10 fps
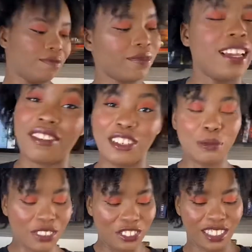I really love it.
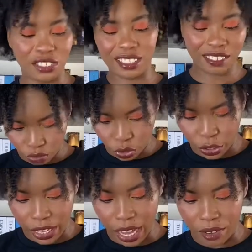Really interesting to read. Do
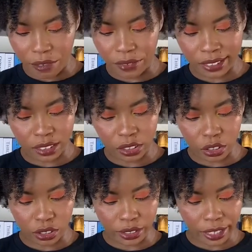you have a fantasy or
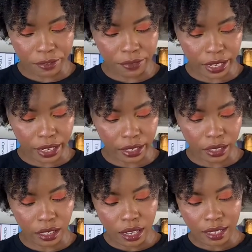
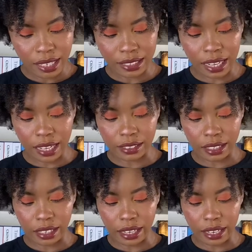sci-fi that has an
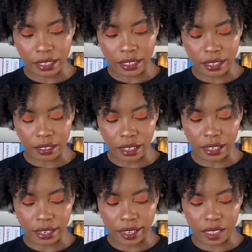
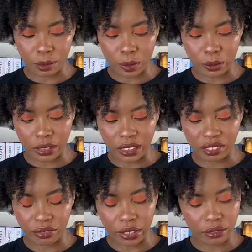alliance between
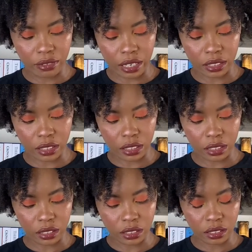different
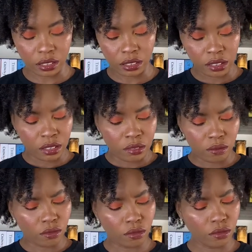races?
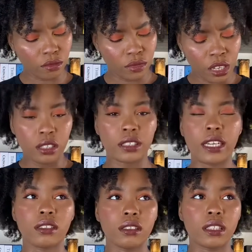It's
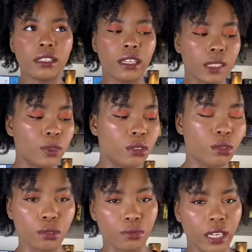like, is it an alliance between
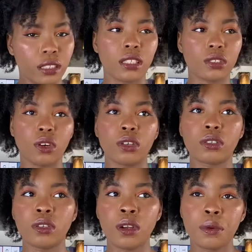two races, or
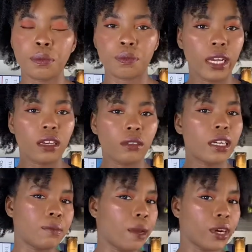like it
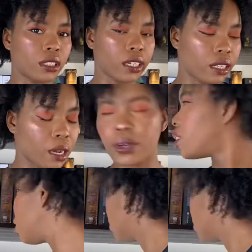can be a person and another person